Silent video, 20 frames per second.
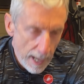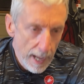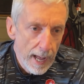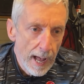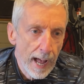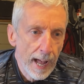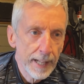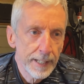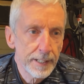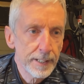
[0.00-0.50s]

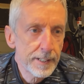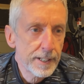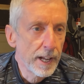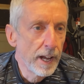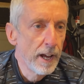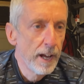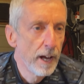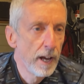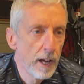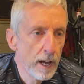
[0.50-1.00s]
And
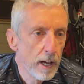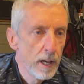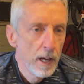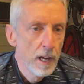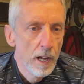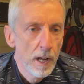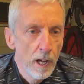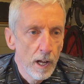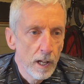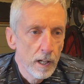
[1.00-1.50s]

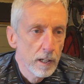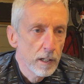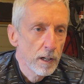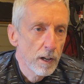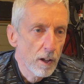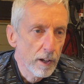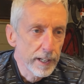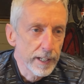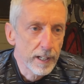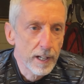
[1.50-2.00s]

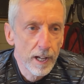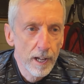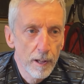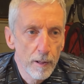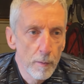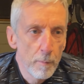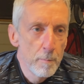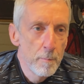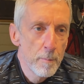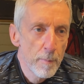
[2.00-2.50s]
like
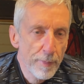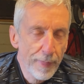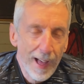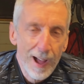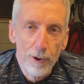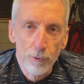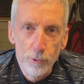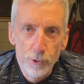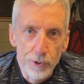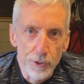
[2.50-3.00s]

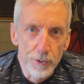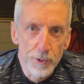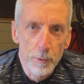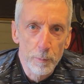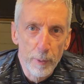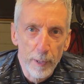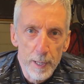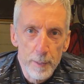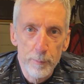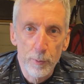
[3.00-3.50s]
thousands of
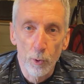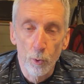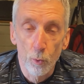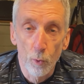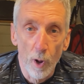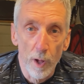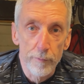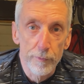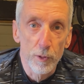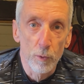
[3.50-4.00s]
people all
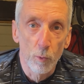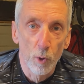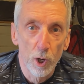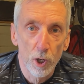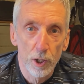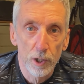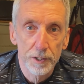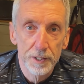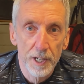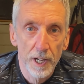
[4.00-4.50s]
over the
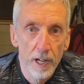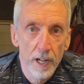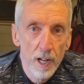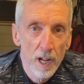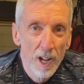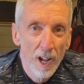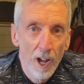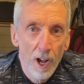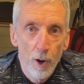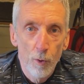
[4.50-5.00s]
world,
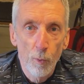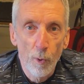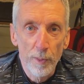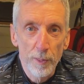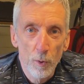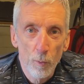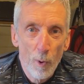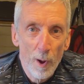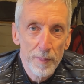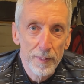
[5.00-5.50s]
when
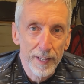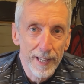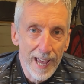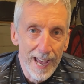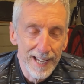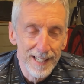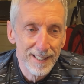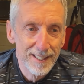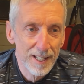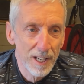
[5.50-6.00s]
the weather
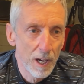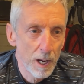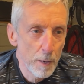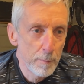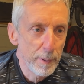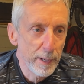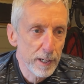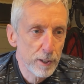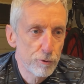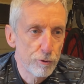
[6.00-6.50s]
gets a
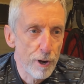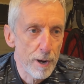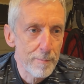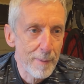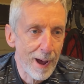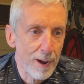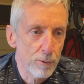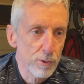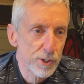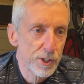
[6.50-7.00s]
bit grim
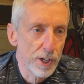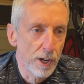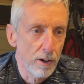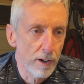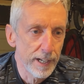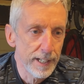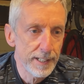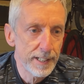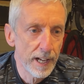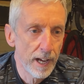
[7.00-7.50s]

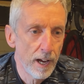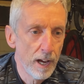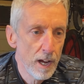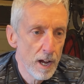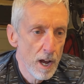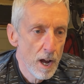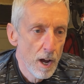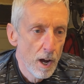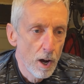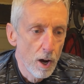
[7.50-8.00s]
outside,
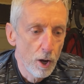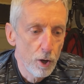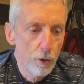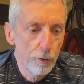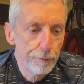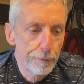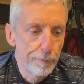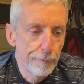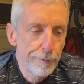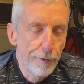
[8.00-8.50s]
I
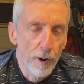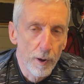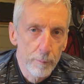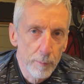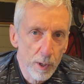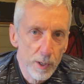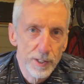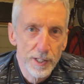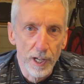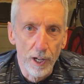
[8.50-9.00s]
often find
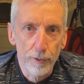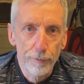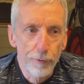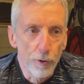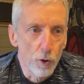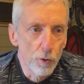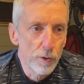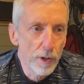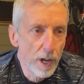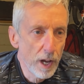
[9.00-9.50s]
myself
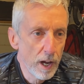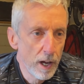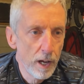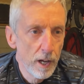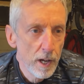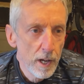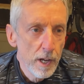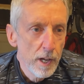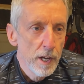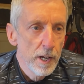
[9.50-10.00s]
on
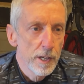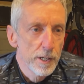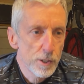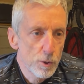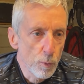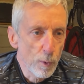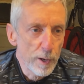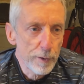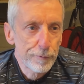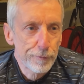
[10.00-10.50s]

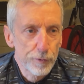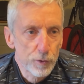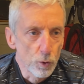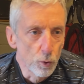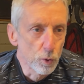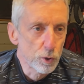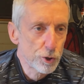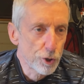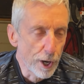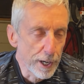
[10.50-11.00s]
Zwift or
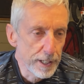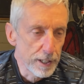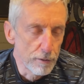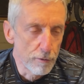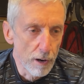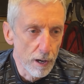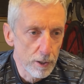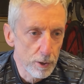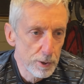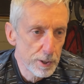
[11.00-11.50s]
Trainer
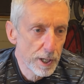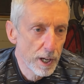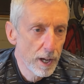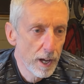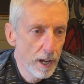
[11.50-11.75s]
Road